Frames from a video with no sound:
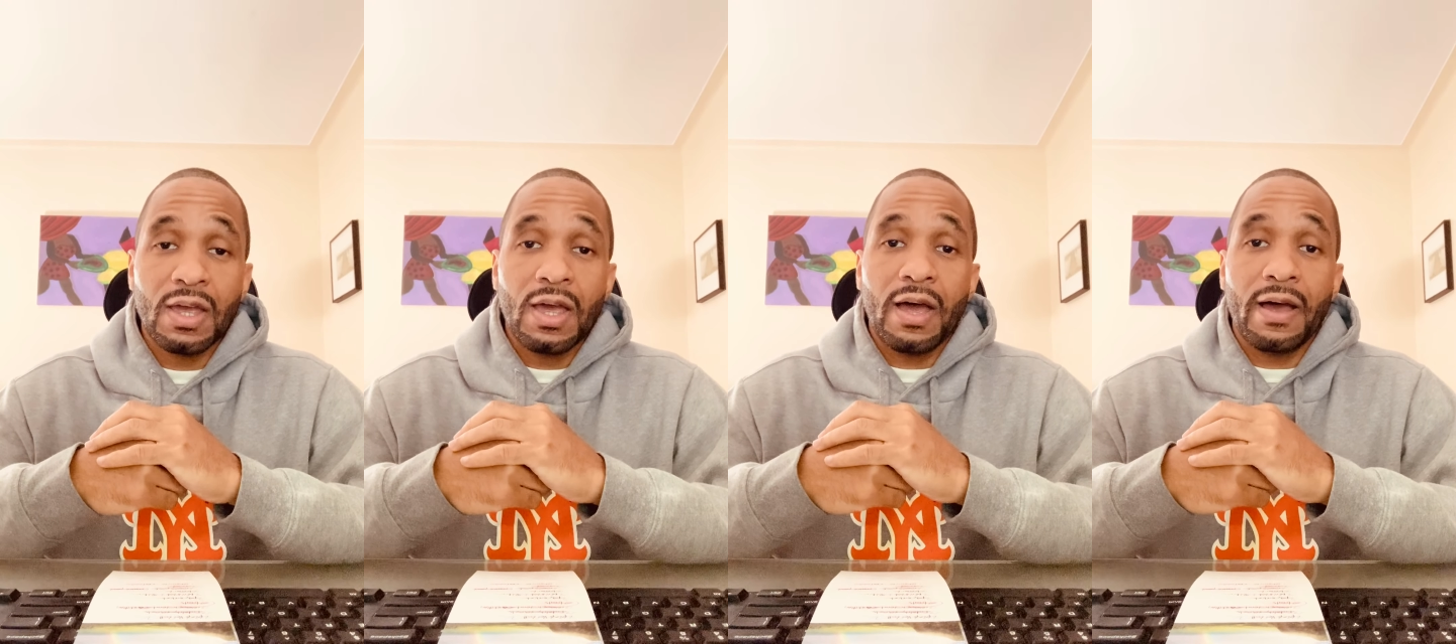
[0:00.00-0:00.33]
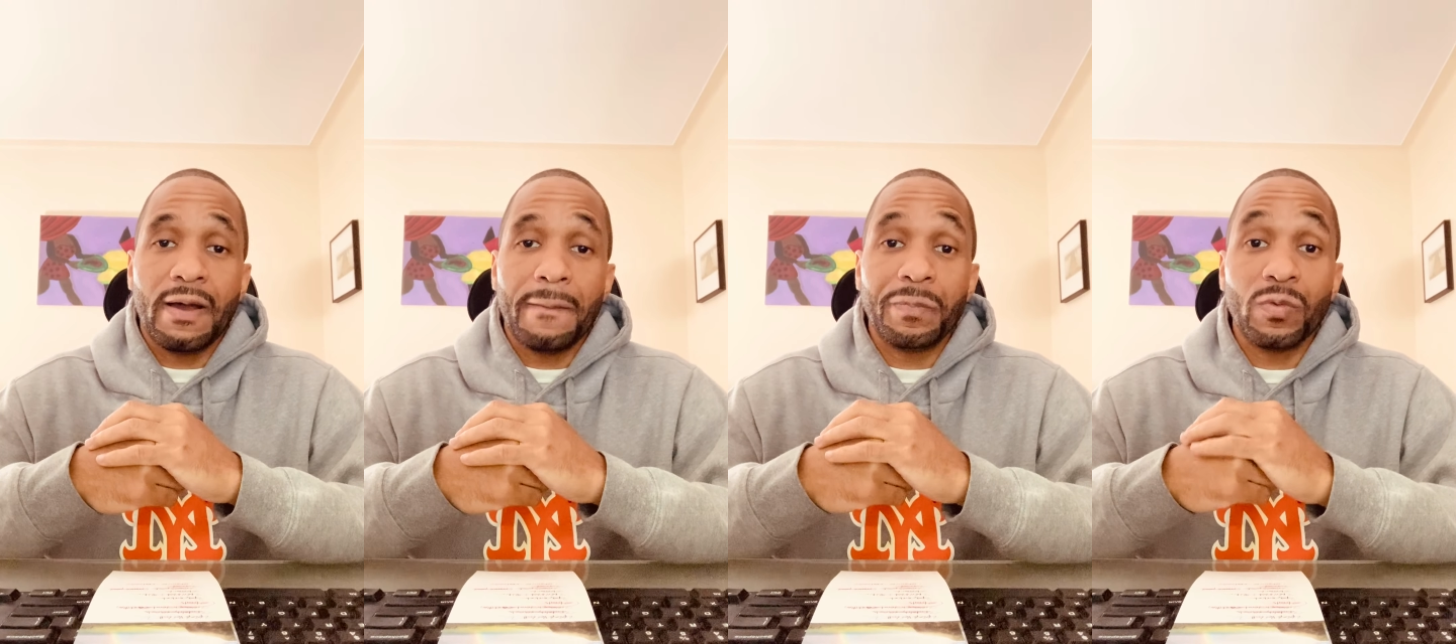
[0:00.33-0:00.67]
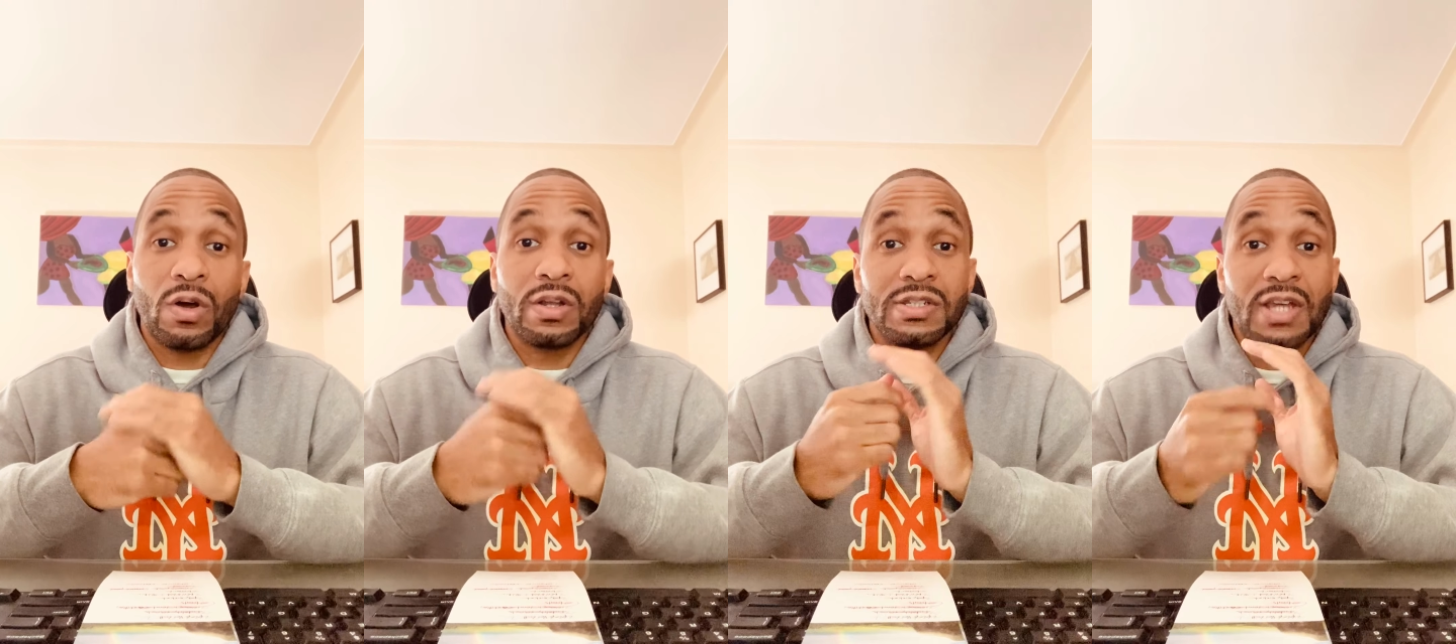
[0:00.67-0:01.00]

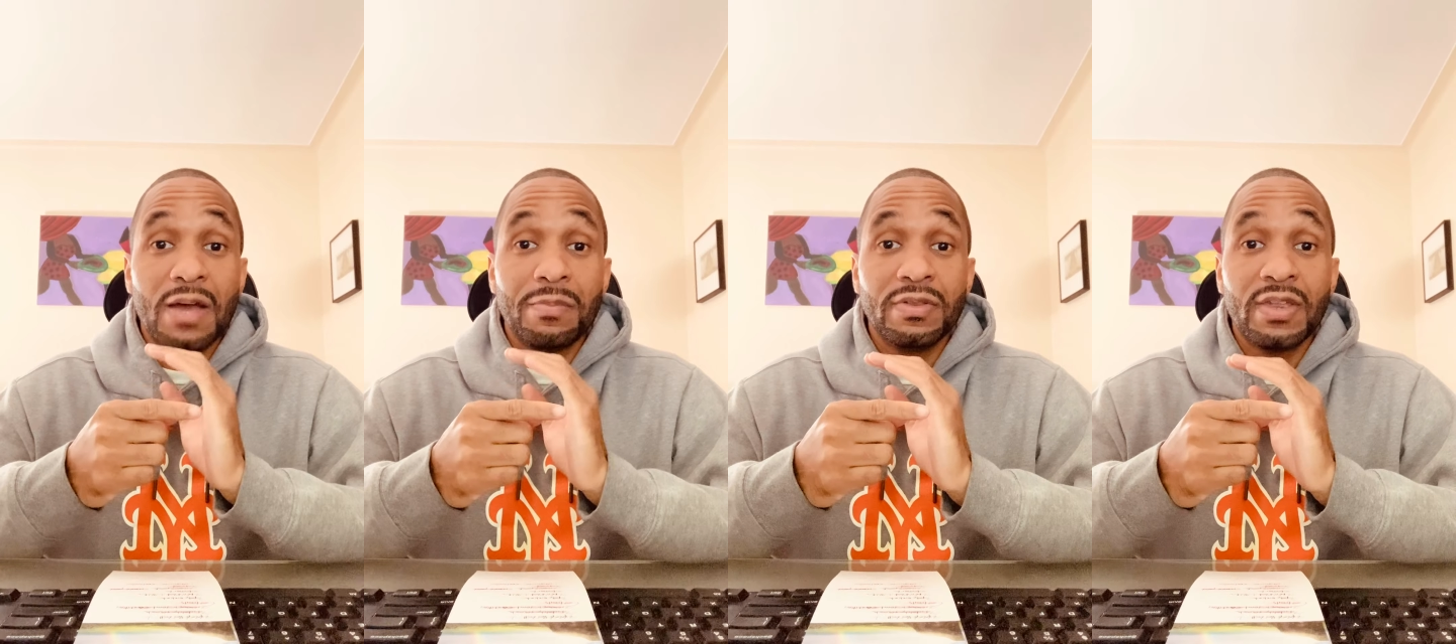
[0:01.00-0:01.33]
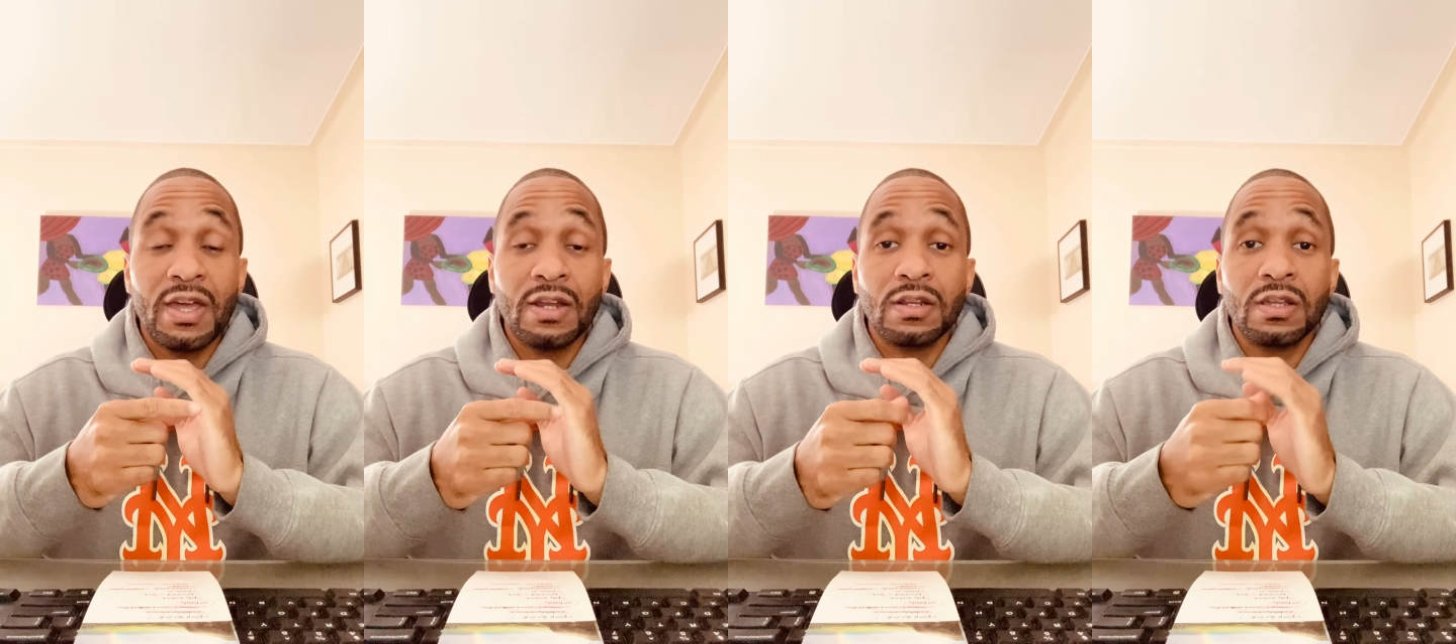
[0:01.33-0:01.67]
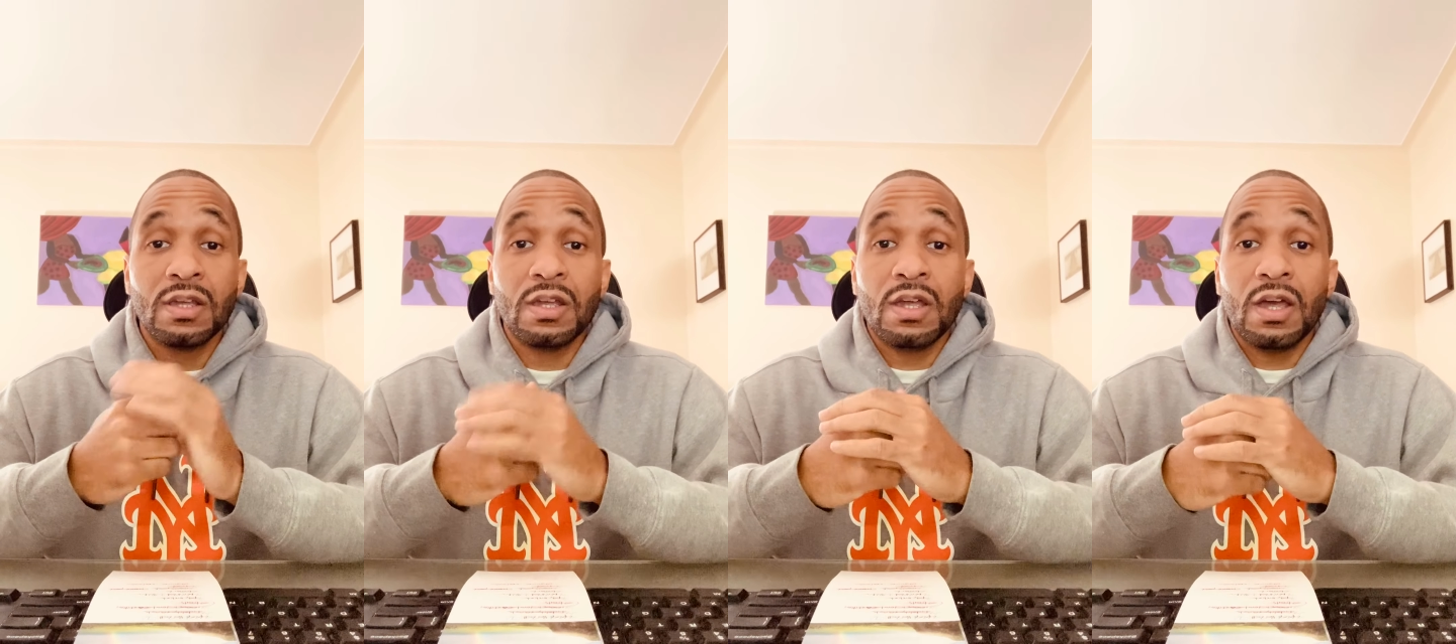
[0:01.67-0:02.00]
On top of that,